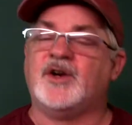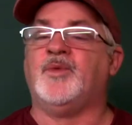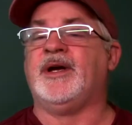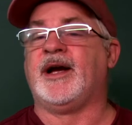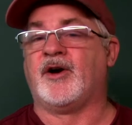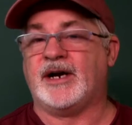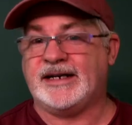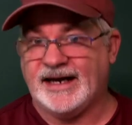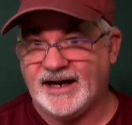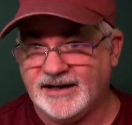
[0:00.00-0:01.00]
we are
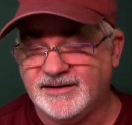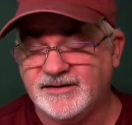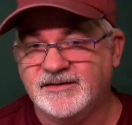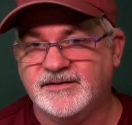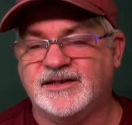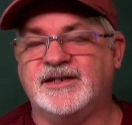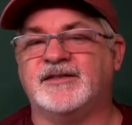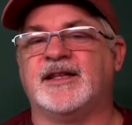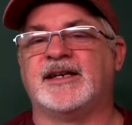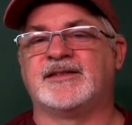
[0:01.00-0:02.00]
again
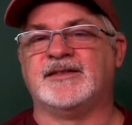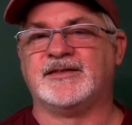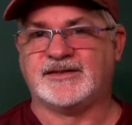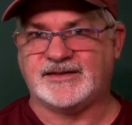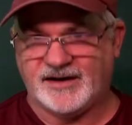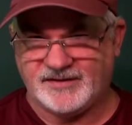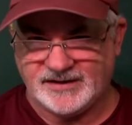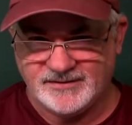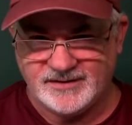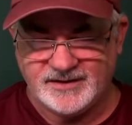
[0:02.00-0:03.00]
in lesson
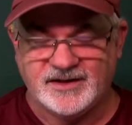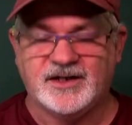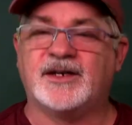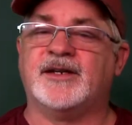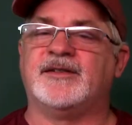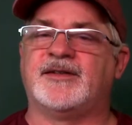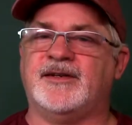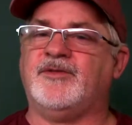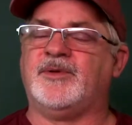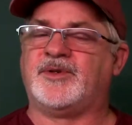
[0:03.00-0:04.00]
seven,
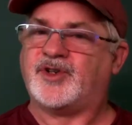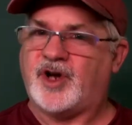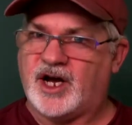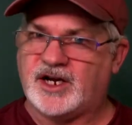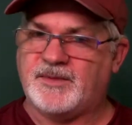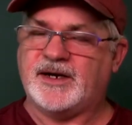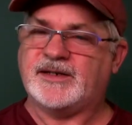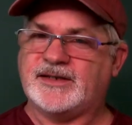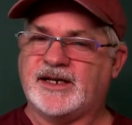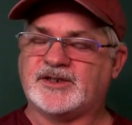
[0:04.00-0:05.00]
continuing to talk about
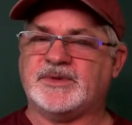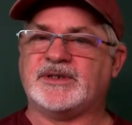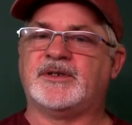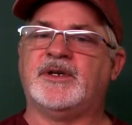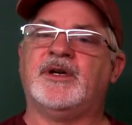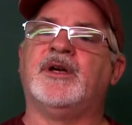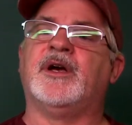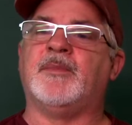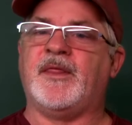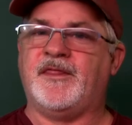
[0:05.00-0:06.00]
assessment,
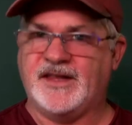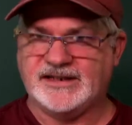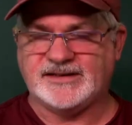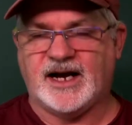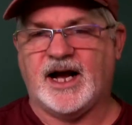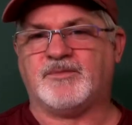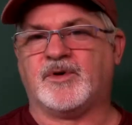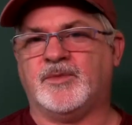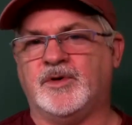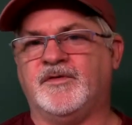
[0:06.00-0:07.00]
but this time
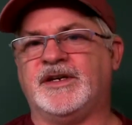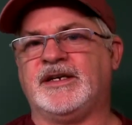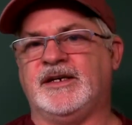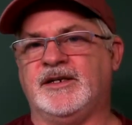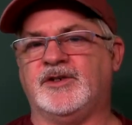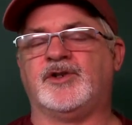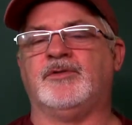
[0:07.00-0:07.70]
we're moving into